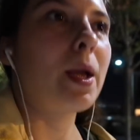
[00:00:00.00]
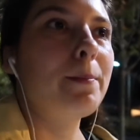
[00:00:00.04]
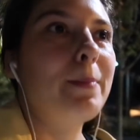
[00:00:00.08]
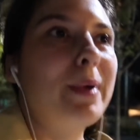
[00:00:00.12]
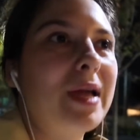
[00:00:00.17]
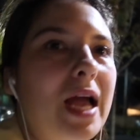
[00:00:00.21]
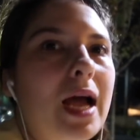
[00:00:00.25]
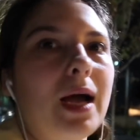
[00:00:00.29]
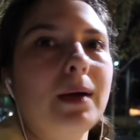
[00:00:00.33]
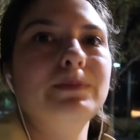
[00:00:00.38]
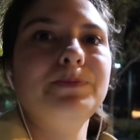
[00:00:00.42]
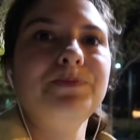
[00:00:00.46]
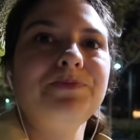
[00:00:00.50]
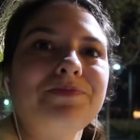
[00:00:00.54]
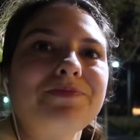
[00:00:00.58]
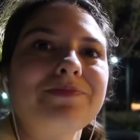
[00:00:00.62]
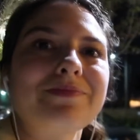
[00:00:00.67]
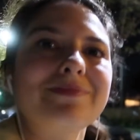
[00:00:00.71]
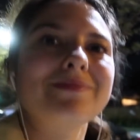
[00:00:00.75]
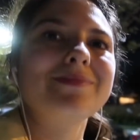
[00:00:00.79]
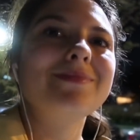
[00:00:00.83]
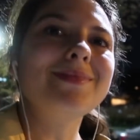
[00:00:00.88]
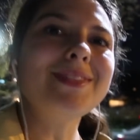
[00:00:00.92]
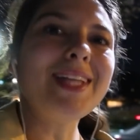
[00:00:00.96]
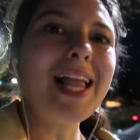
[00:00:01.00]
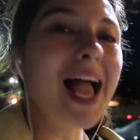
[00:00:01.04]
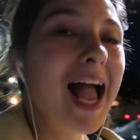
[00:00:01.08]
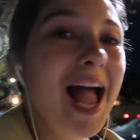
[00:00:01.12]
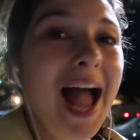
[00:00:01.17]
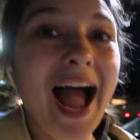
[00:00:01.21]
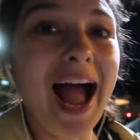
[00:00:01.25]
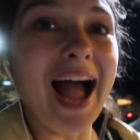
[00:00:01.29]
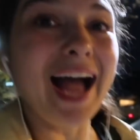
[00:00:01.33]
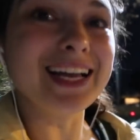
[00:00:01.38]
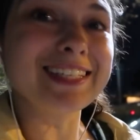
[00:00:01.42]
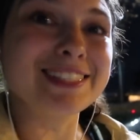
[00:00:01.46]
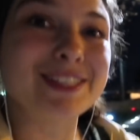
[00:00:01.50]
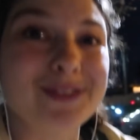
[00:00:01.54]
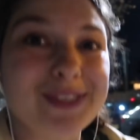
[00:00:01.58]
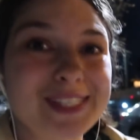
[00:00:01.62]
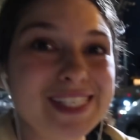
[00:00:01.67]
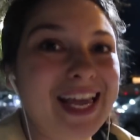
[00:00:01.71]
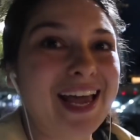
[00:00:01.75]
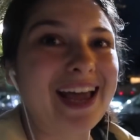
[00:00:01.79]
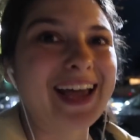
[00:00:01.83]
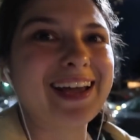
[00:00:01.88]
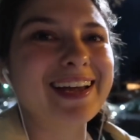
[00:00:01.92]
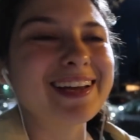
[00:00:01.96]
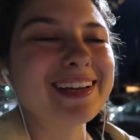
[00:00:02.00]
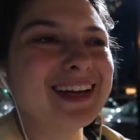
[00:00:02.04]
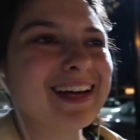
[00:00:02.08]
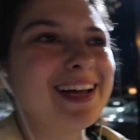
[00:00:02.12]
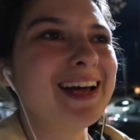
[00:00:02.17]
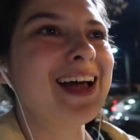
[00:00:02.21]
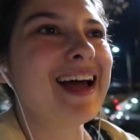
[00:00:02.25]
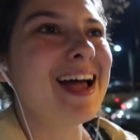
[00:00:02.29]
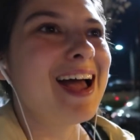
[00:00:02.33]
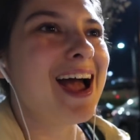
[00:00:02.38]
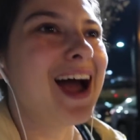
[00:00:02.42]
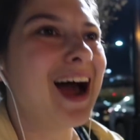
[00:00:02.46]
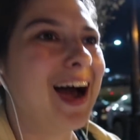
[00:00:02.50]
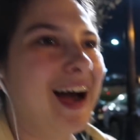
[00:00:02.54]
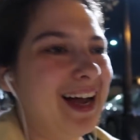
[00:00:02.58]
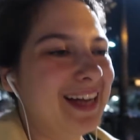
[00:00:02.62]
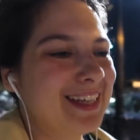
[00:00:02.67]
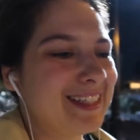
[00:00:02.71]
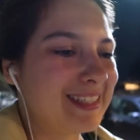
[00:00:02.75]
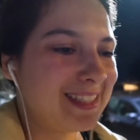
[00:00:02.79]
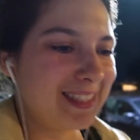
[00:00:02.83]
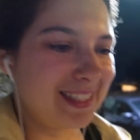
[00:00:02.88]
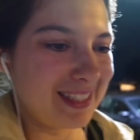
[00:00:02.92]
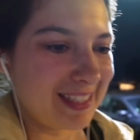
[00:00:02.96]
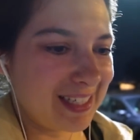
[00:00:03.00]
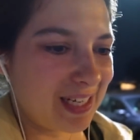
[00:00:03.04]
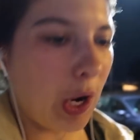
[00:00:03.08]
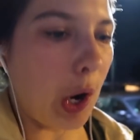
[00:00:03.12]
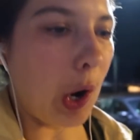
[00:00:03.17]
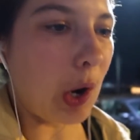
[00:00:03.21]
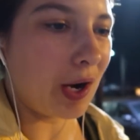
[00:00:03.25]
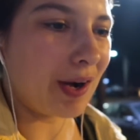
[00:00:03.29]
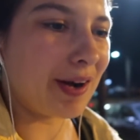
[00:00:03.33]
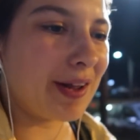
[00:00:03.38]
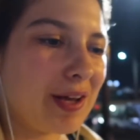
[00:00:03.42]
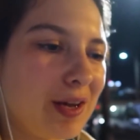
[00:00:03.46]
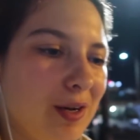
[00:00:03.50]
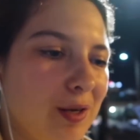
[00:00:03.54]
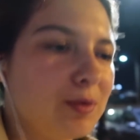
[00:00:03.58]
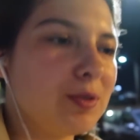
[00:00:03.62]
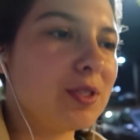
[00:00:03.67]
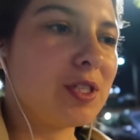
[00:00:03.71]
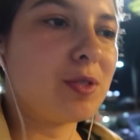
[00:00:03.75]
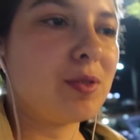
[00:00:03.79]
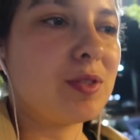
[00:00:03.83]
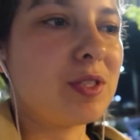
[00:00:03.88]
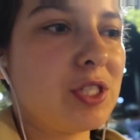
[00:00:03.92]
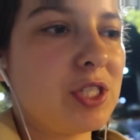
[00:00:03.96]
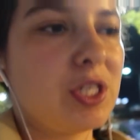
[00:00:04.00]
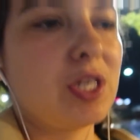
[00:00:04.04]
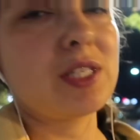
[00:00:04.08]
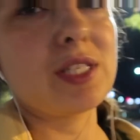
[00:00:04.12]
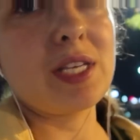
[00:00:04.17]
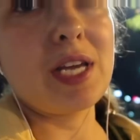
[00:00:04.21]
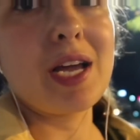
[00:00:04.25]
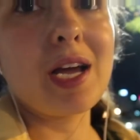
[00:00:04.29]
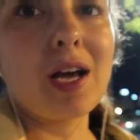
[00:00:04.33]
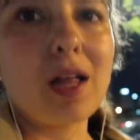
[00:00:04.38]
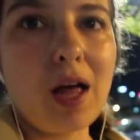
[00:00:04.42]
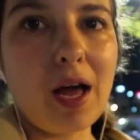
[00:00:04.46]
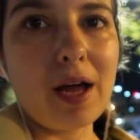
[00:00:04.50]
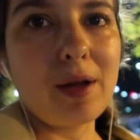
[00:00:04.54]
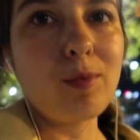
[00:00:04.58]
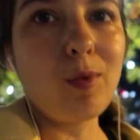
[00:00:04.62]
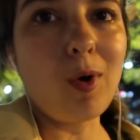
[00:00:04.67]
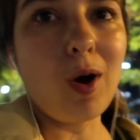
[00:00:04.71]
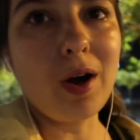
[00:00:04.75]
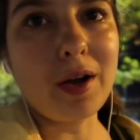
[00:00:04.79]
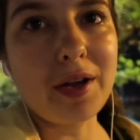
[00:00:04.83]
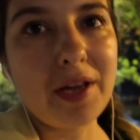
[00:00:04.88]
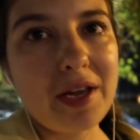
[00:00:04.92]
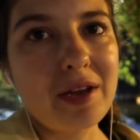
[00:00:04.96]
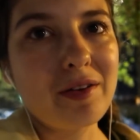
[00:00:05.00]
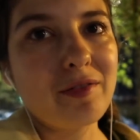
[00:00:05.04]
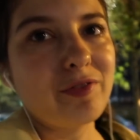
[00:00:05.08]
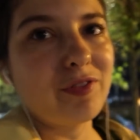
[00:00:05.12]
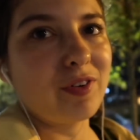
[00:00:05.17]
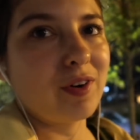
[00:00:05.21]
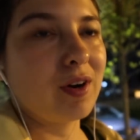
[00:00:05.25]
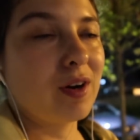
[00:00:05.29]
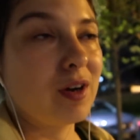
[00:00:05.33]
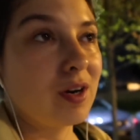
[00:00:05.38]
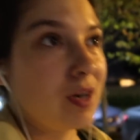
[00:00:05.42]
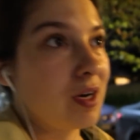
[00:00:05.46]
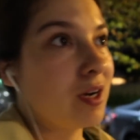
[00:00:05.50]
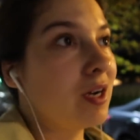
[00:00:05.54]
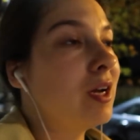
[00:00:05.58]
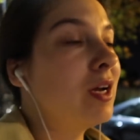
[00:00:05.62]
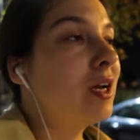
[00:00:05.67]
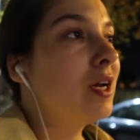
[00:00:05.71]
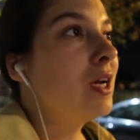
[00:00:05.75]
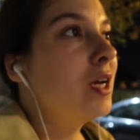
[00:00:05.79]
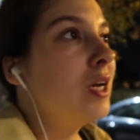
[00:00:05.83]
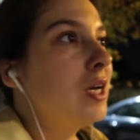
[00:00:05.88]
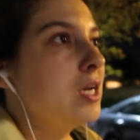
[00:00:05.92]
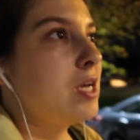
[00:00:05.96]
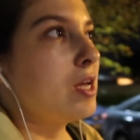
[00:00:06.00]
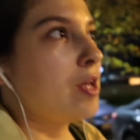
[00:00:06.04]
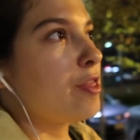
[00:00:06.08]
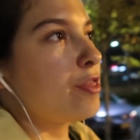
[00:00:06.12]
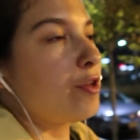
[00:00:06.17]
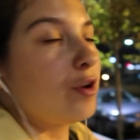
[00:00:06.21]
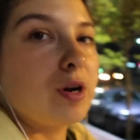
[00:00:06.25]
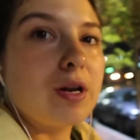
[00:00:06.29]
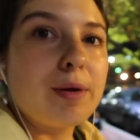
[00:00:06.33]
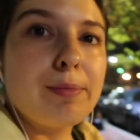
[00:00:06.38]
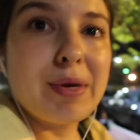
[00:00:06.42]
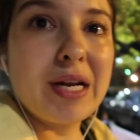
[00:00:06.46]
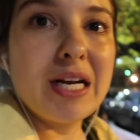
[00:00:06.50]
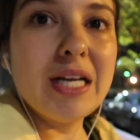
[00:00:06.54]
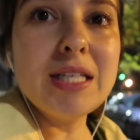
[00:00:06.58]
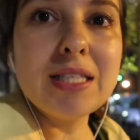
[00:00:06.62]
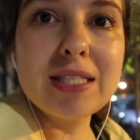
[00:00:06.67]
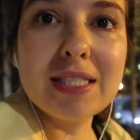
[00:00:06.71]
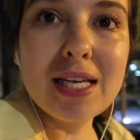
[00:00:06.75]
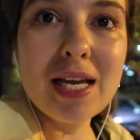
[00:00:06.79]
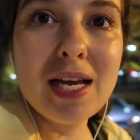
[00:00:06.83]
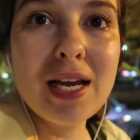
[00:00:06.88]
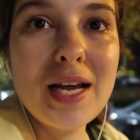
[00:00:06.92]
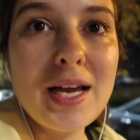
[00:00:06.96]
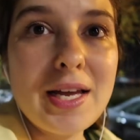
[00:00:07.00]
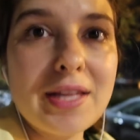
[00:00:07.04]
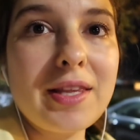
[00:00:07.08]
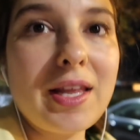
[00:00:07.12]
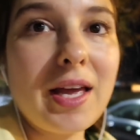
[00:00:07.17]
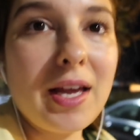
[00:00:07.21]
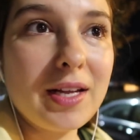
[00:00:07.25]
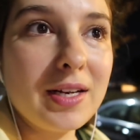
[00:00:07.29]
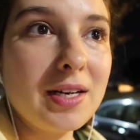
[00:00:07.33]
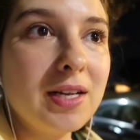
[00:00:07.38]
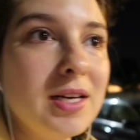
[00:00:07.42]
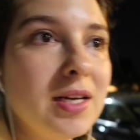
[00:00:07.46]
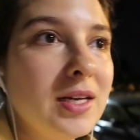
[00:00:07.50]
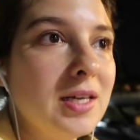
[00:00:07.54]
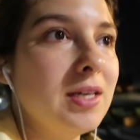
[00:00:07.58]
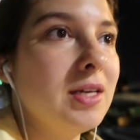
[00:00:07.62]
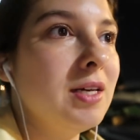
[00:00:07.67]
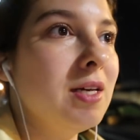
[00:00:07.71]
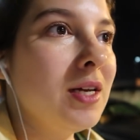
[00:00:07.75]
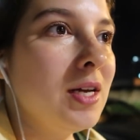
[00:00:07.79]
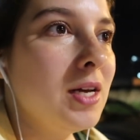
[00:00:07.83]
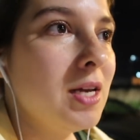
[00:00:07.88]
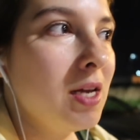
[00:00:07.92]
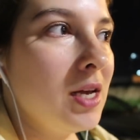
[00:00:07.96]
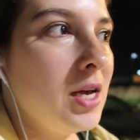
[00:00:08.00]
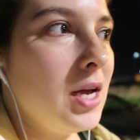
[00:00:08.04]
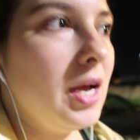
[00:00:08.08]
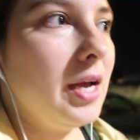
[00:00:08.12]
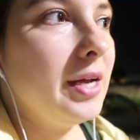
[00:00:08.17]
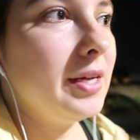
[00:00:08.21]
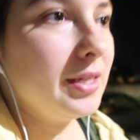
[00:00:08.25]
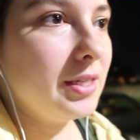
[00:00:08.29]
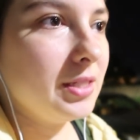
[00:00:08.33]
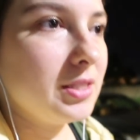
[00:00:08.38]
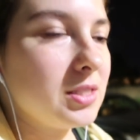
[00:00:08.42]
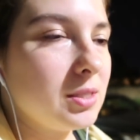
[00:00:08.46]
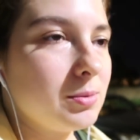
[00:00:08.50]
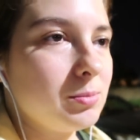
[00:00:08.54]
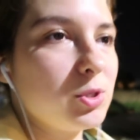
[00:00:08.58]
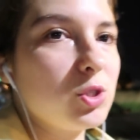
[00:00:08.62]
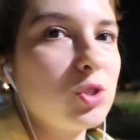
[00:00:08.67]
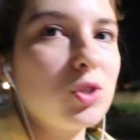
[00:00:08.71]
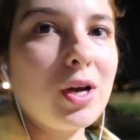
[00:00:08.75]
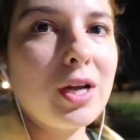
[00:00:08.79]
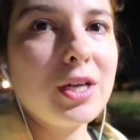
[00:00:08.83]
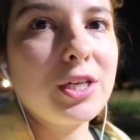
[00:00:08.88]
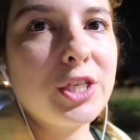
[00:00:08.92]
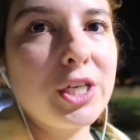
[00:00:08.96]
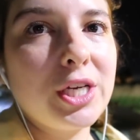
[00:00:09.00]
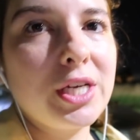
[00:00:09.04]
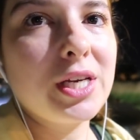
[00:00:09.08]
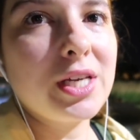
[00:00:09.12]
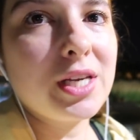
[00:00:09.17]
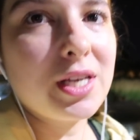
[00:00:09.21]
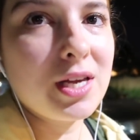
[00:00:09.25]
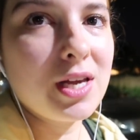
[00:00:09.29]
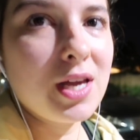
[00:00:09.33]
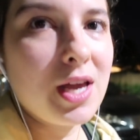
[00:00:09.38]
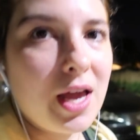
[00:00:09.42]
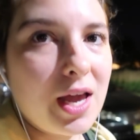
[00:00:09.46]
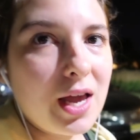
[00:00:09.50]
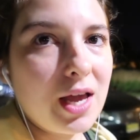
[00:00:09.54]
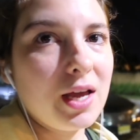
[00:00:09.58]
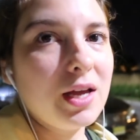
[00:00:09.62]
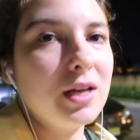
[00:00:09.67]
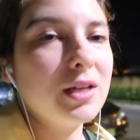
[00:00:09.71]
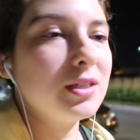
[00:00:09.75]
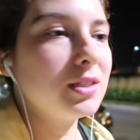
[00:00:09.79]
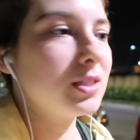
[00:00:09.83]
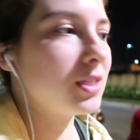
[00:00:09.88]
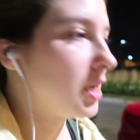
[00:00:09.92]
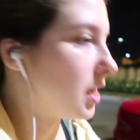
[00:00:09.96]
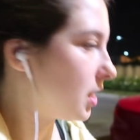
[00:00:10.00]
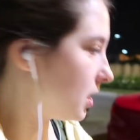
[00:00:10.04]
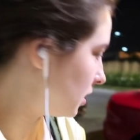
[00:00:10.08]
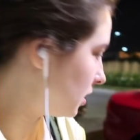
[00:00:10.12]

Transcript: But yeah, as I was saying, I did cardio, which was just incline walking for 30 minutes. And then I did some stretching and